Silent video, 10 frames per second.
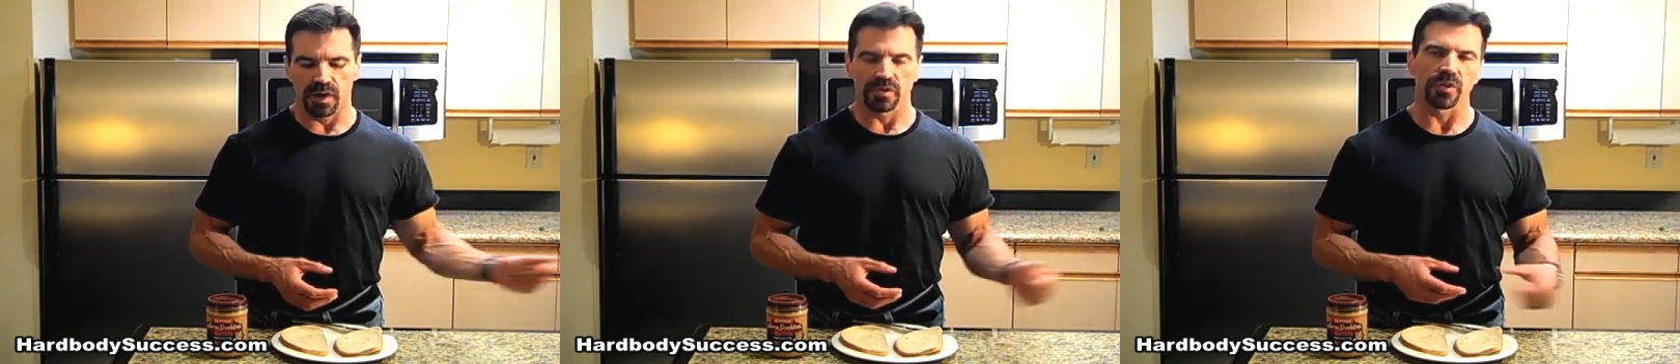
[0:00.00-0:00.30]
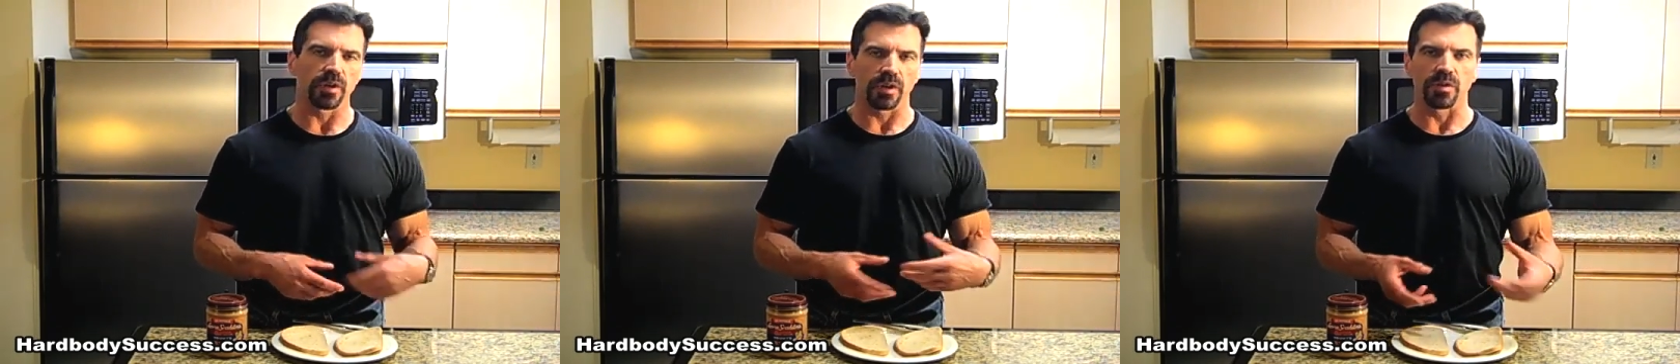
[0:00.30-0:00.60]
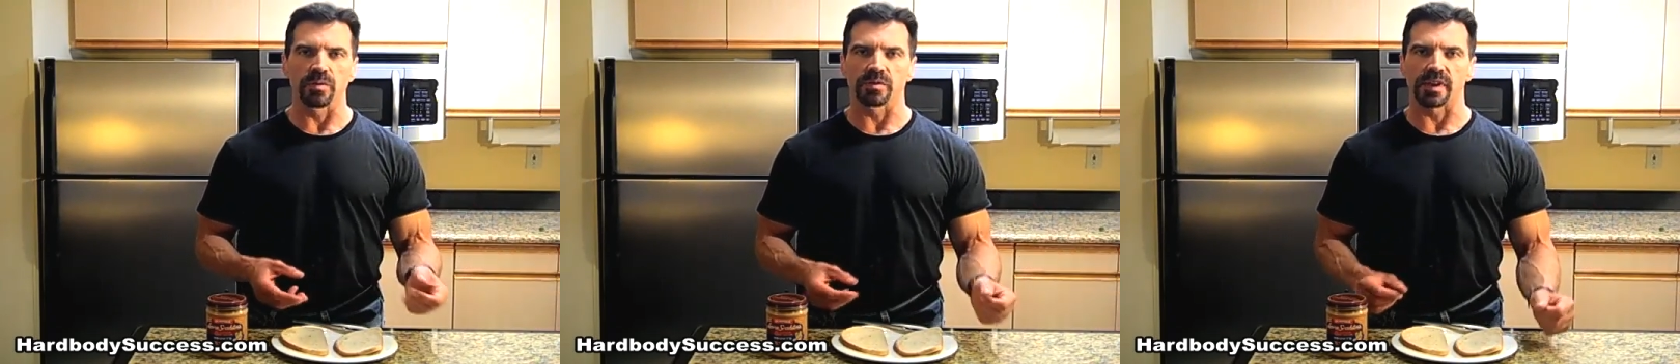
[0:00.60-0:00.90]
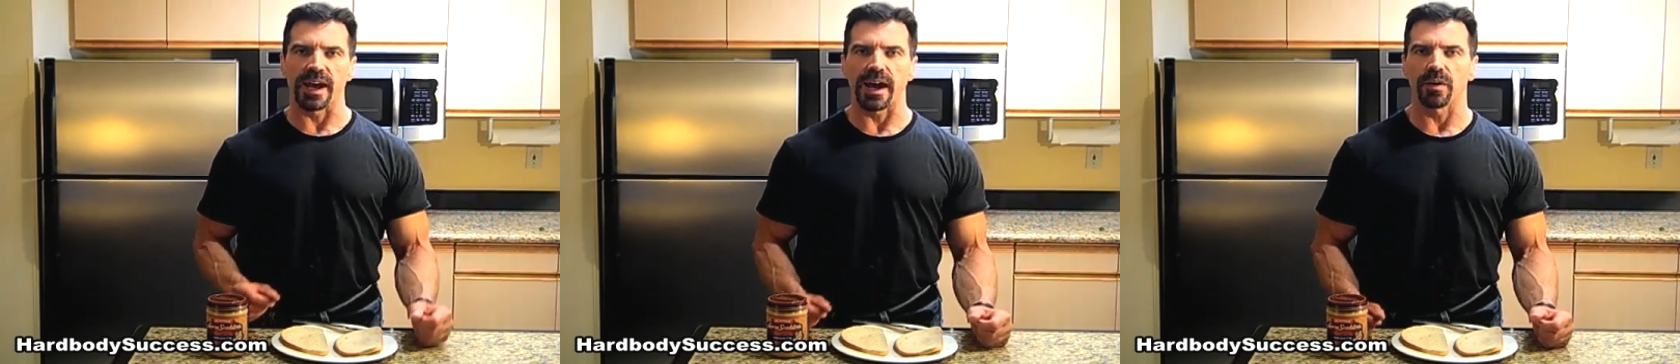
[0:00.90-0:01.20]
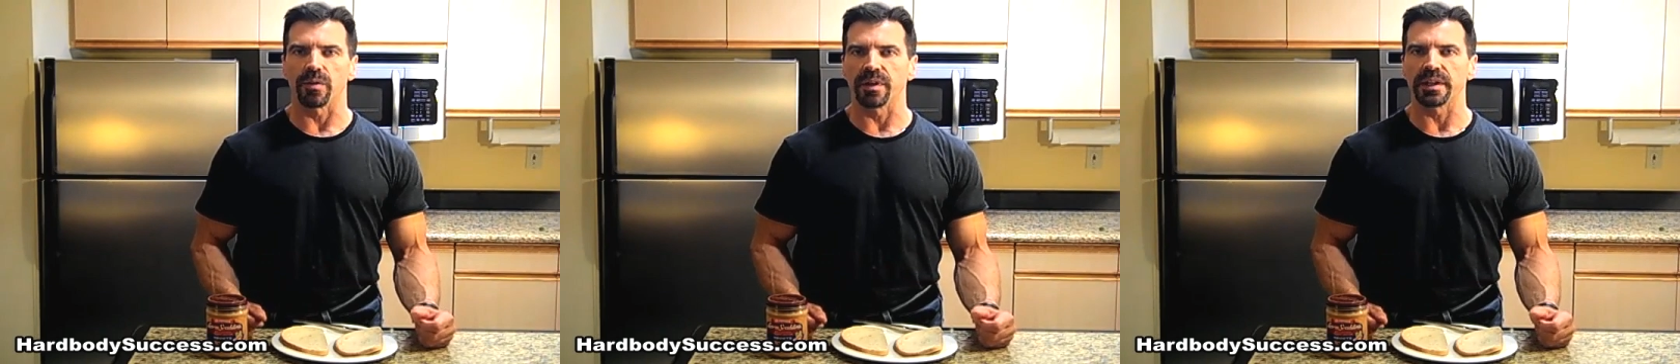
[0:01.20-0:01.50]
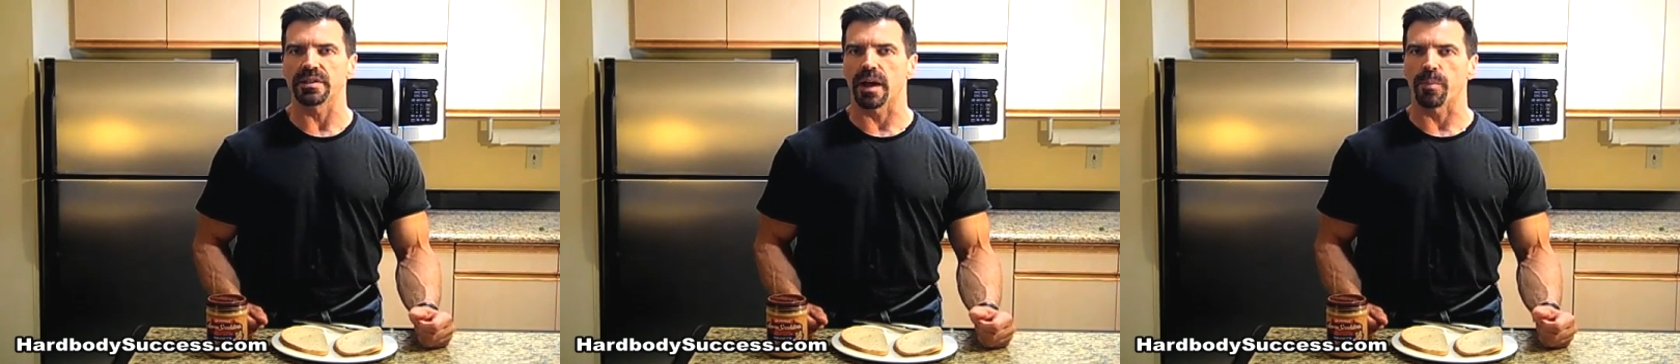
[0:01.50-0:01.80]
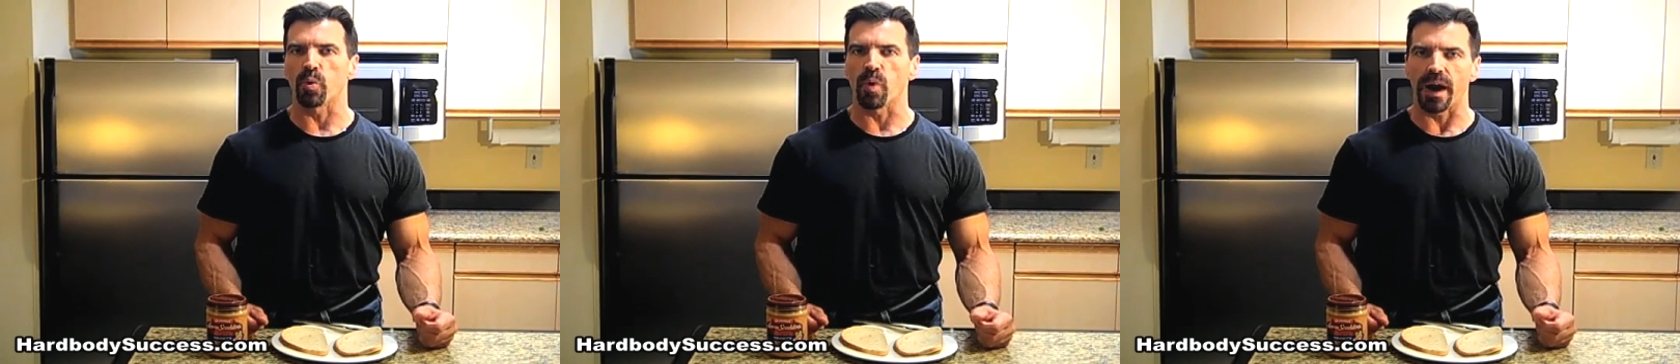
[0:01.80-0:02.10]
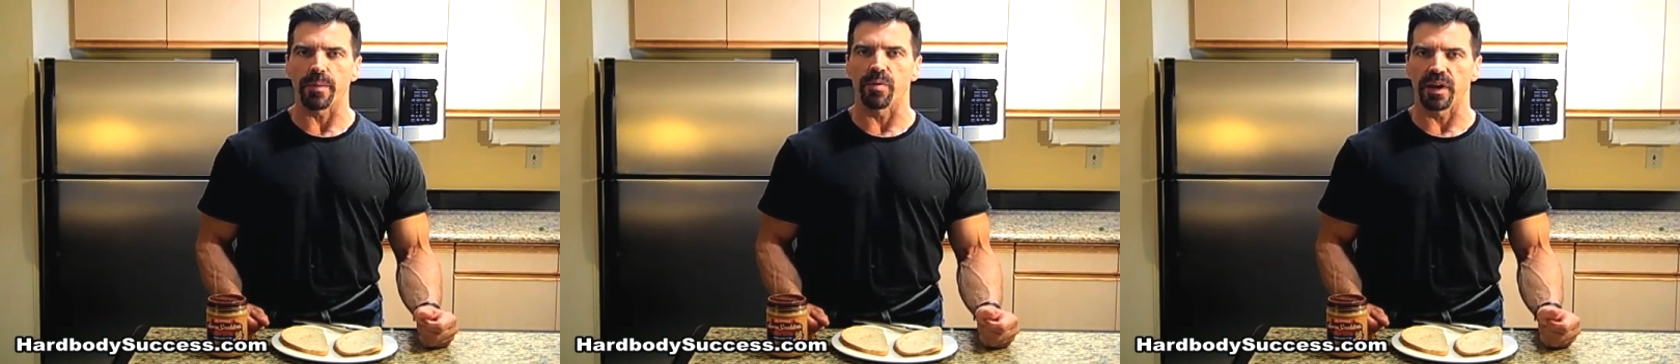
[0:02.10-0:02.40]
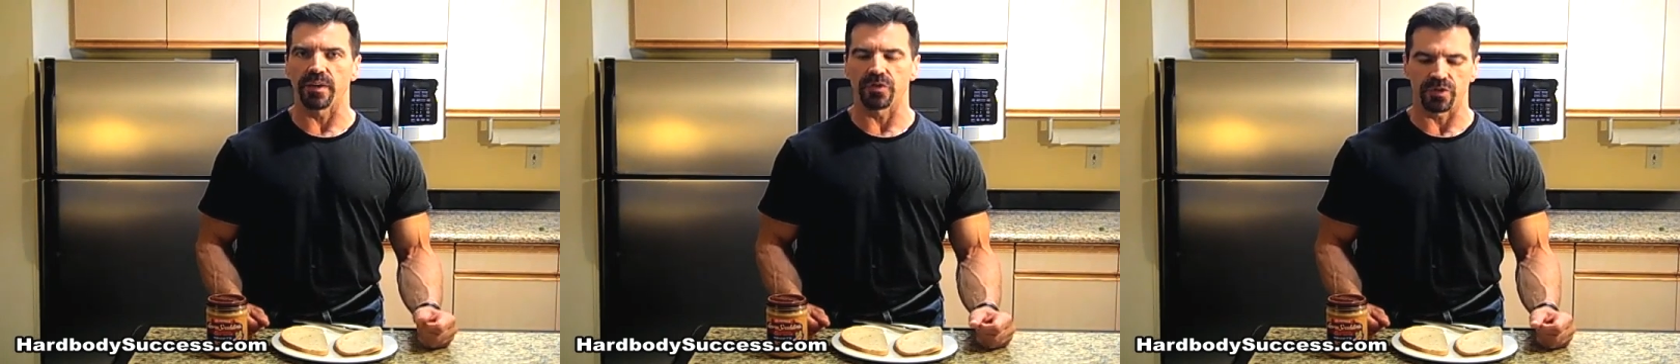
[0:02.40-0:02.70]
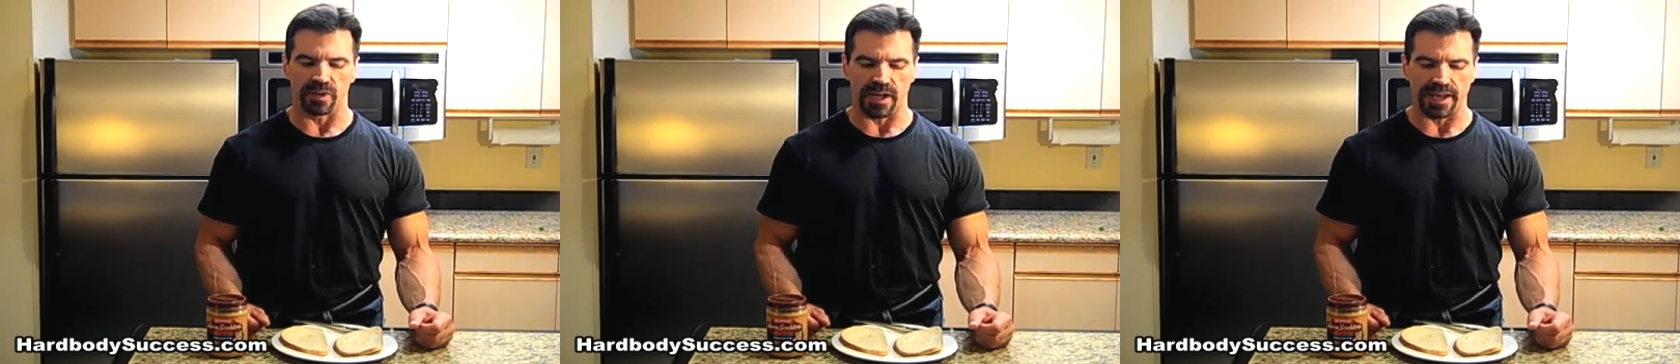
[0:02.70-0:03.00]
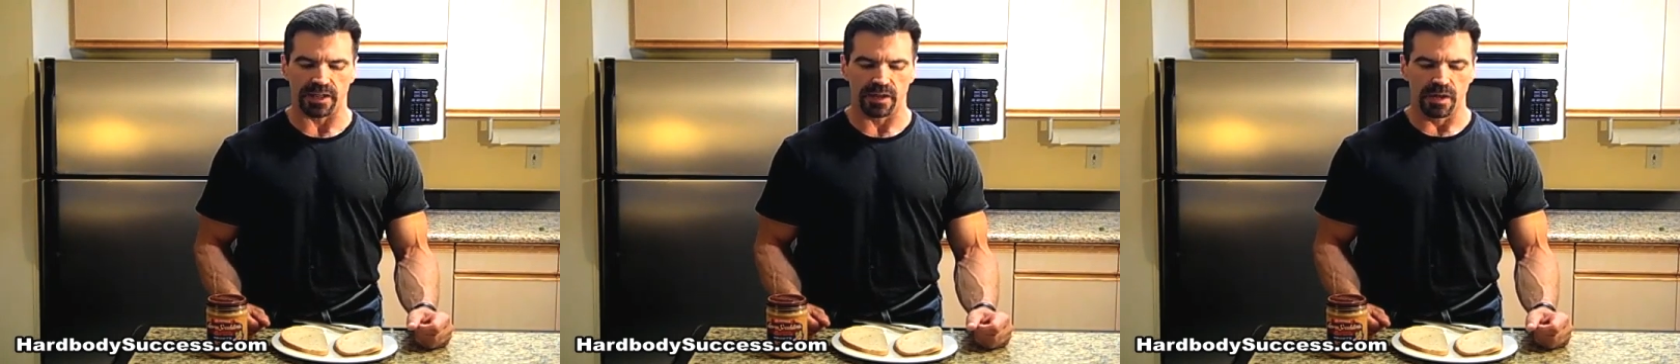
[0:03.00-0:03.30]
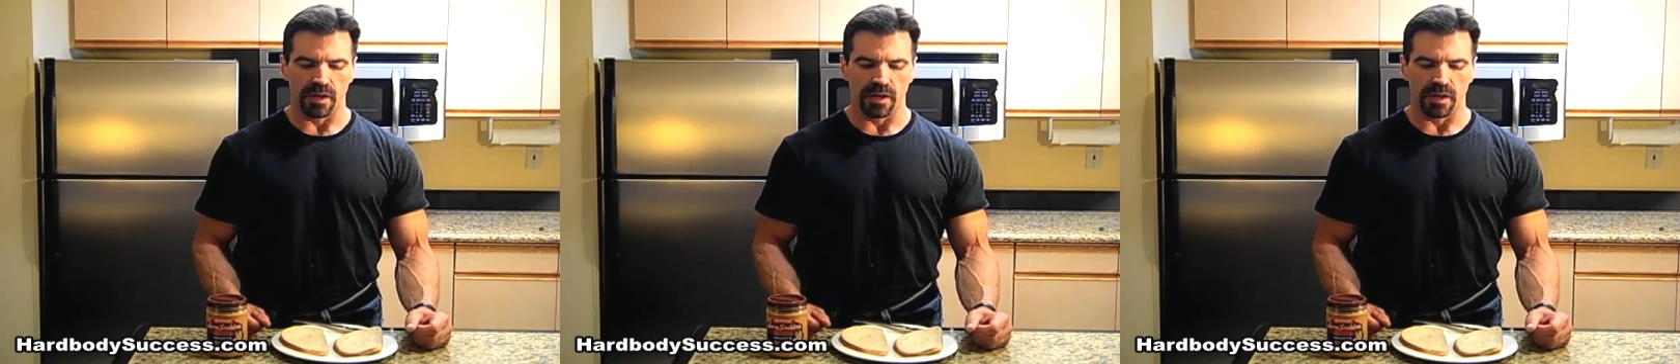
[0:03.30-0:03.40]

so you can use that or any type of rye bread that you like